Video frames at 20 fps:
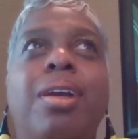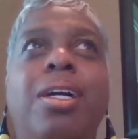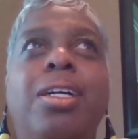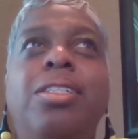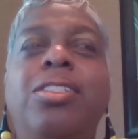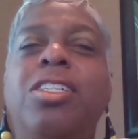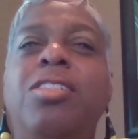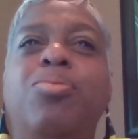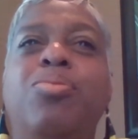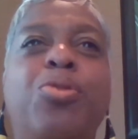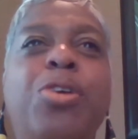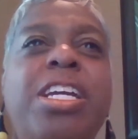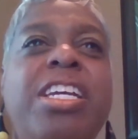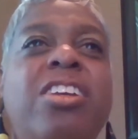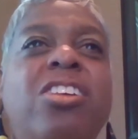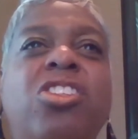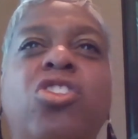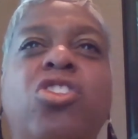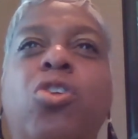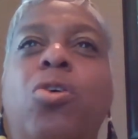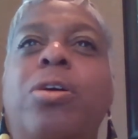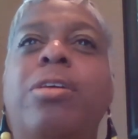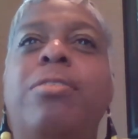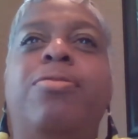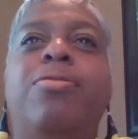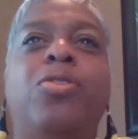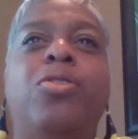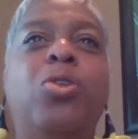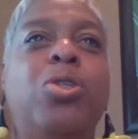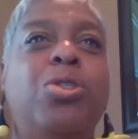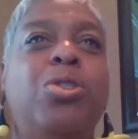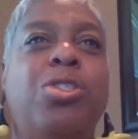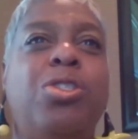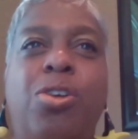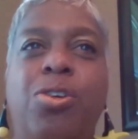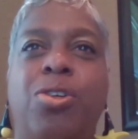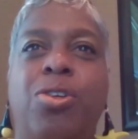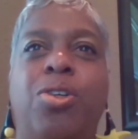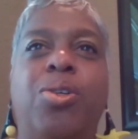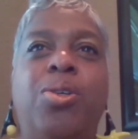just bring your story full
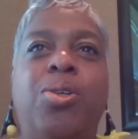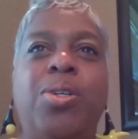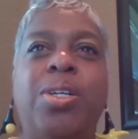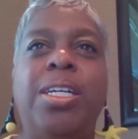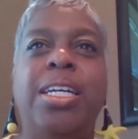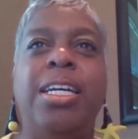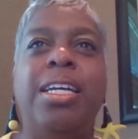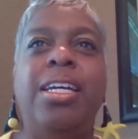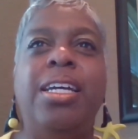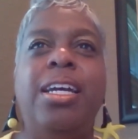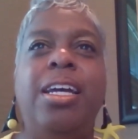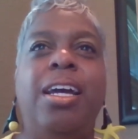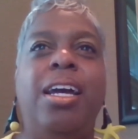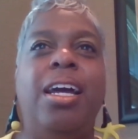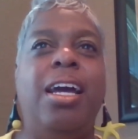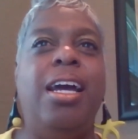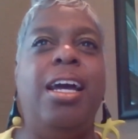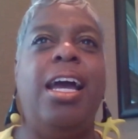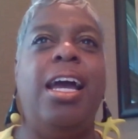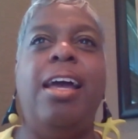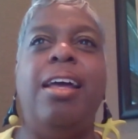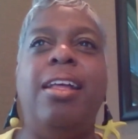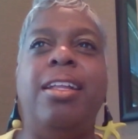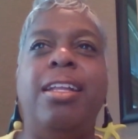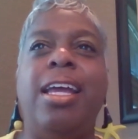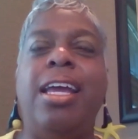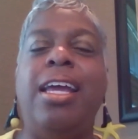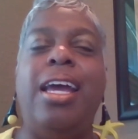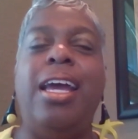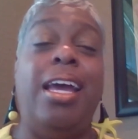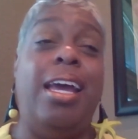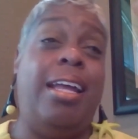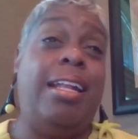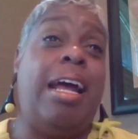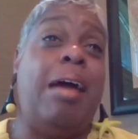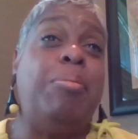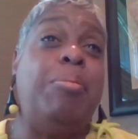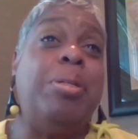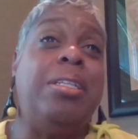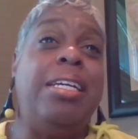circle. And
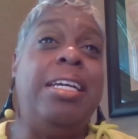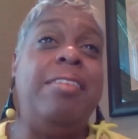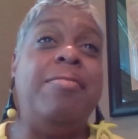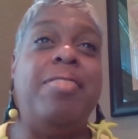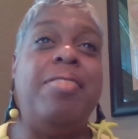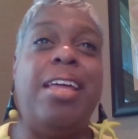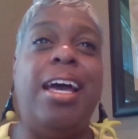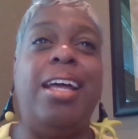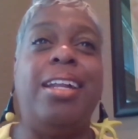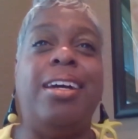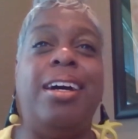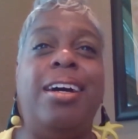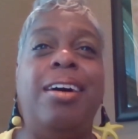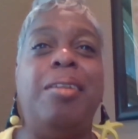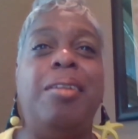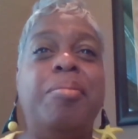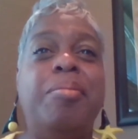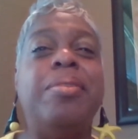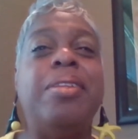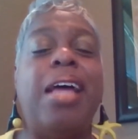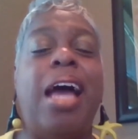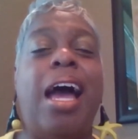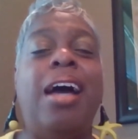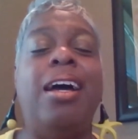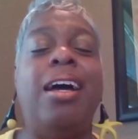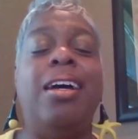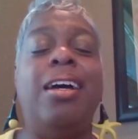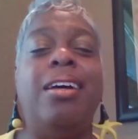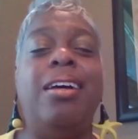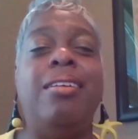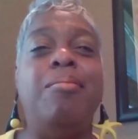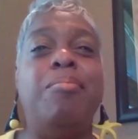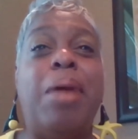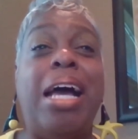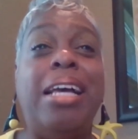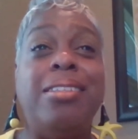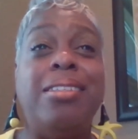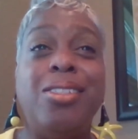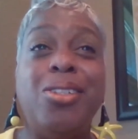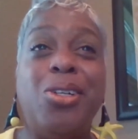I believe that
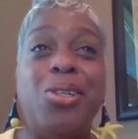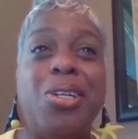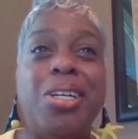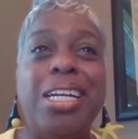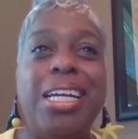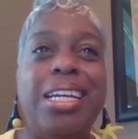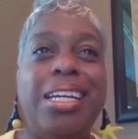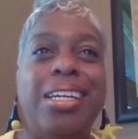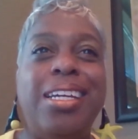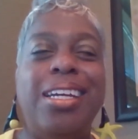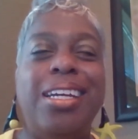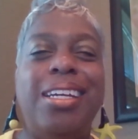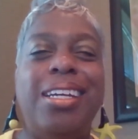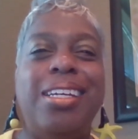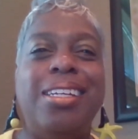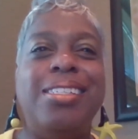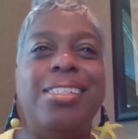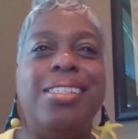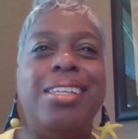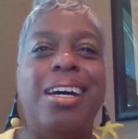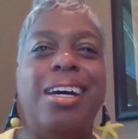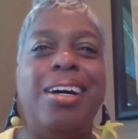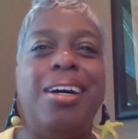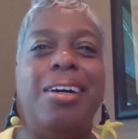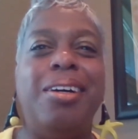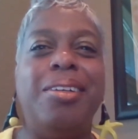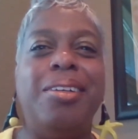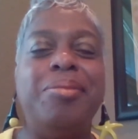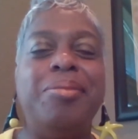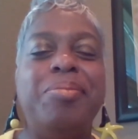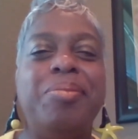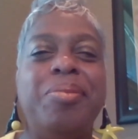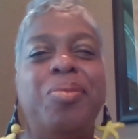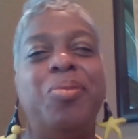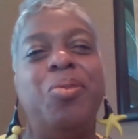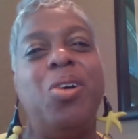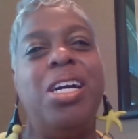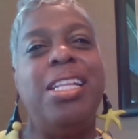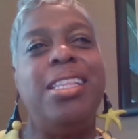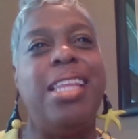my story is,
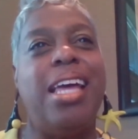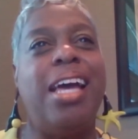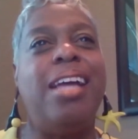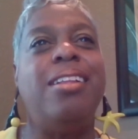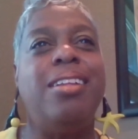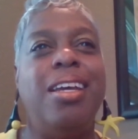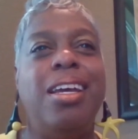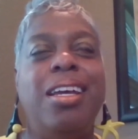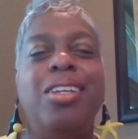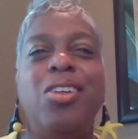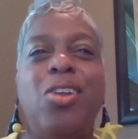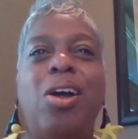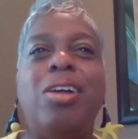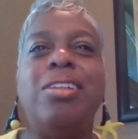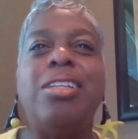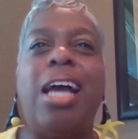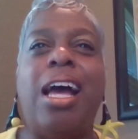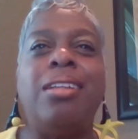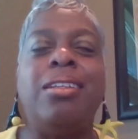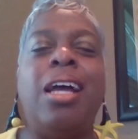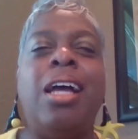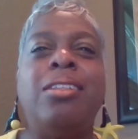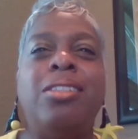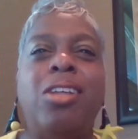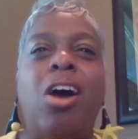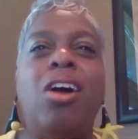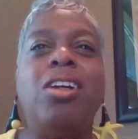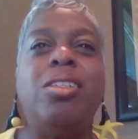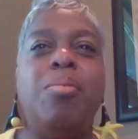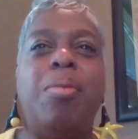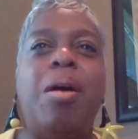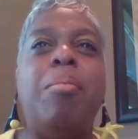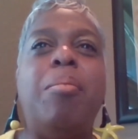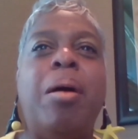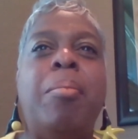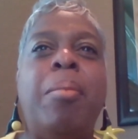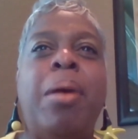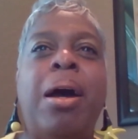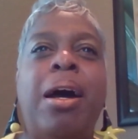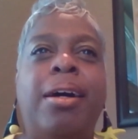one that, I talked about
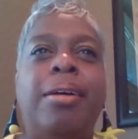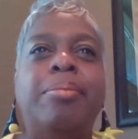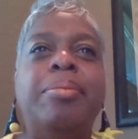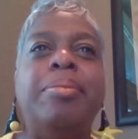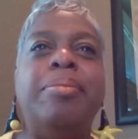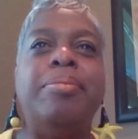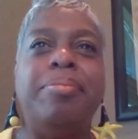my mom,